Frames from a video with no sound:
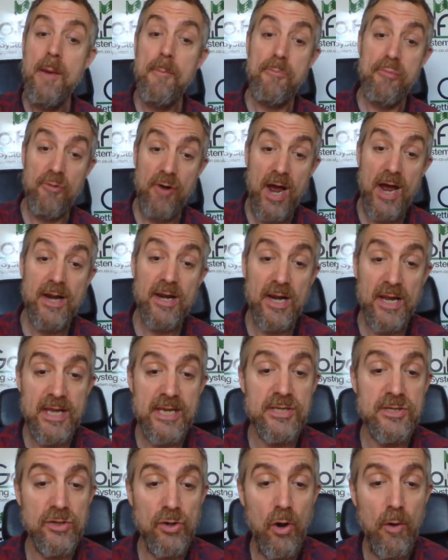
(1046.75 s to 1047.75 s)
Bradley
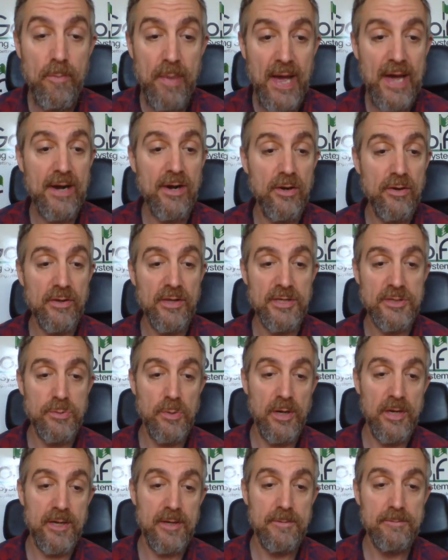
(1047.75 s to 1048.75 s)
is not a bad look this
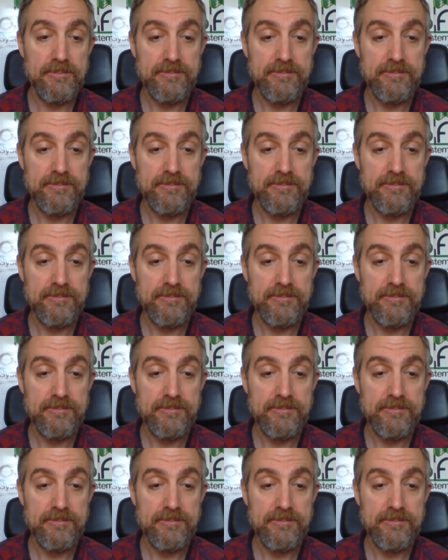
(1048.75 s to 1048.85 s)
week.